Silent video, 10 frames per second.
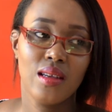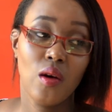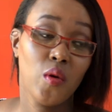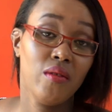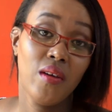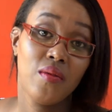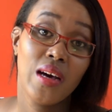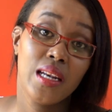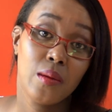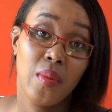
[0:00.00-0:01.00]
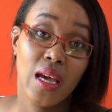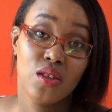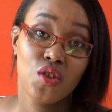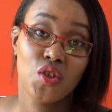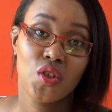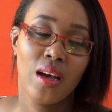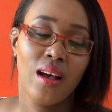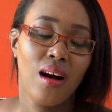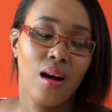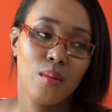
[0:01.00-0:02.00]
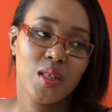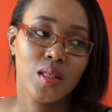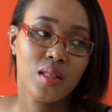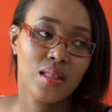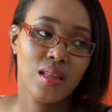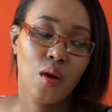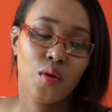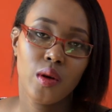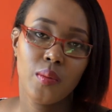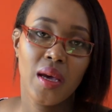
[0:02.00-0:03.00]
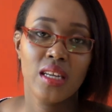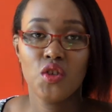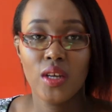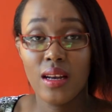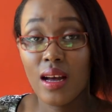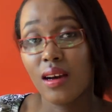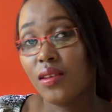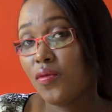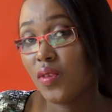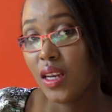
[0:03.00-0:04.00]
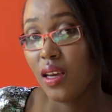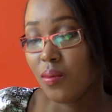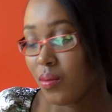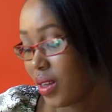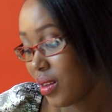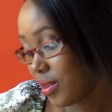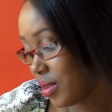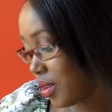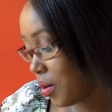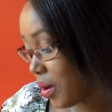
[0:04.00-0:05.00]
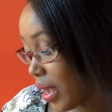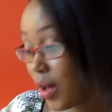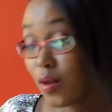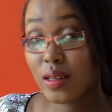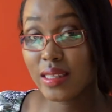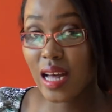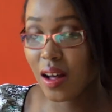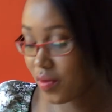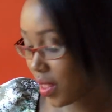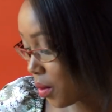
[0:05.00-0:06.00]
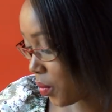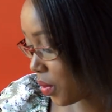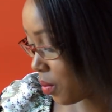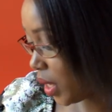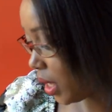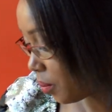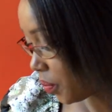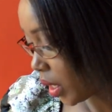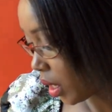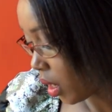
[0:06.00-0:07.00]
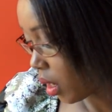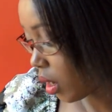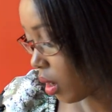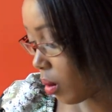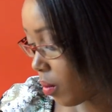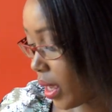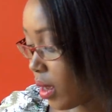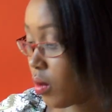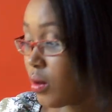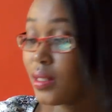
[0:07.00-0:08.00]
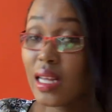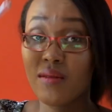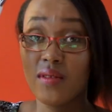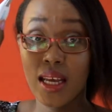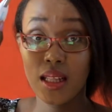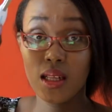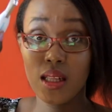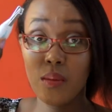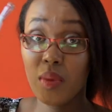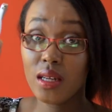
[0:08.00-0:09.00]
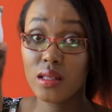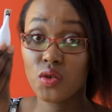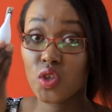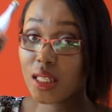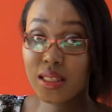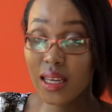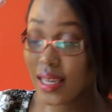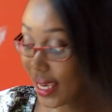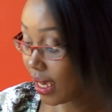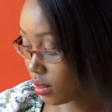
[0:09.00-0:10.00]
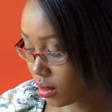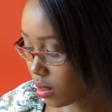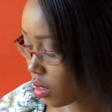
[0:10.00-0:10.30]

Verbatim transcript: or if I find a bench, I'm gonna just sit down on a bench and I feed him. So I always have that with me. Um, I always have nail clippers just in case.